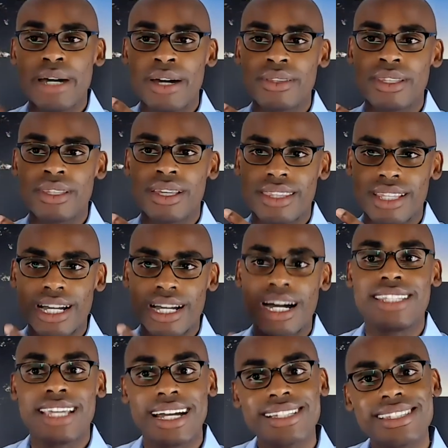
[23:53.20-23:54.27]
zip code that
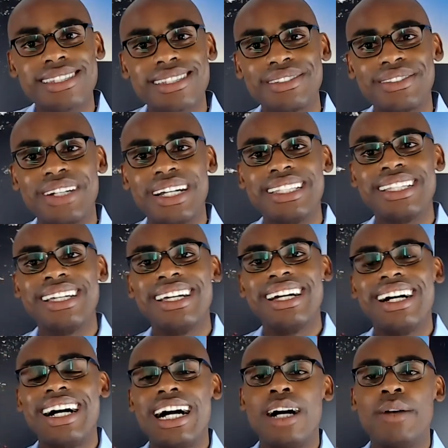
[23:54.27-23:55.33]
can tell you something about
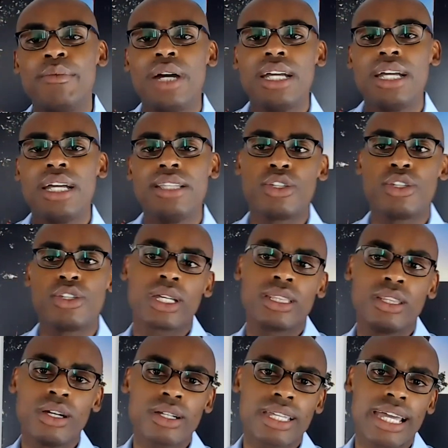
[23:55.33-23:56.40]
the context,
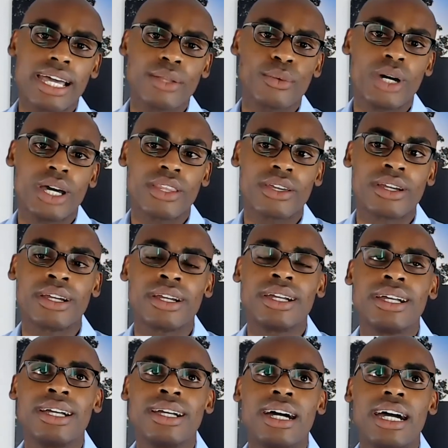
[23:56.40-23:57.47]
right? And so
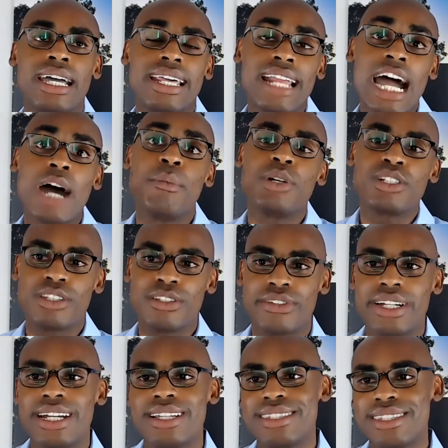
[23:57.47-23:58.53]
you can look at
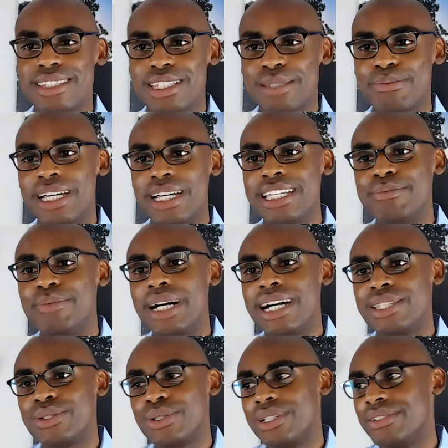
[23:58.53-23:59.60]
how much of the
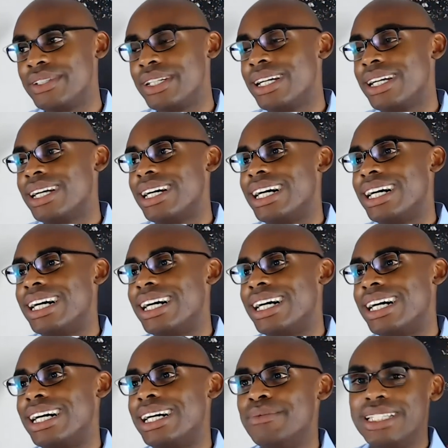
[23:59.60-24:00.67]
variance is explained by
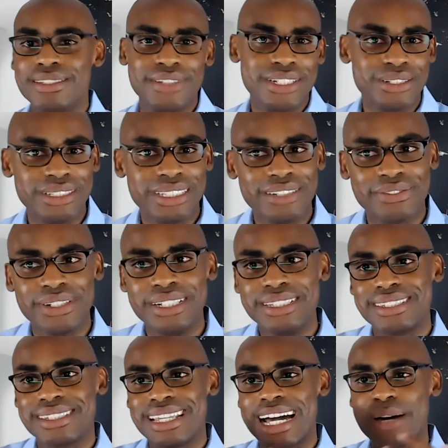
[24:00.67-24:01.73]
sort of
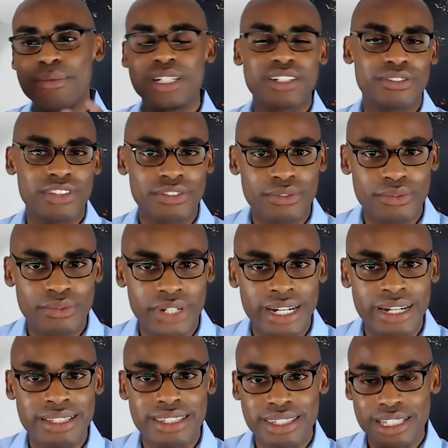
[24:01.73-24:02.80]
individual difference,
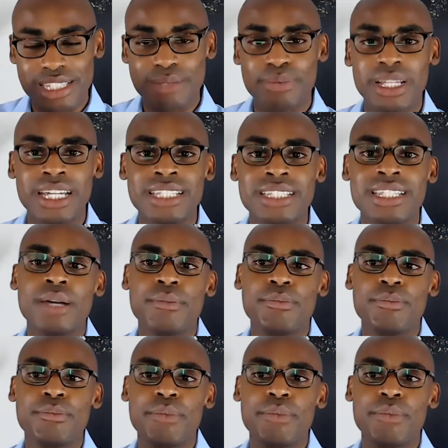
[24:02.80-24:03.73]
how much of the variance is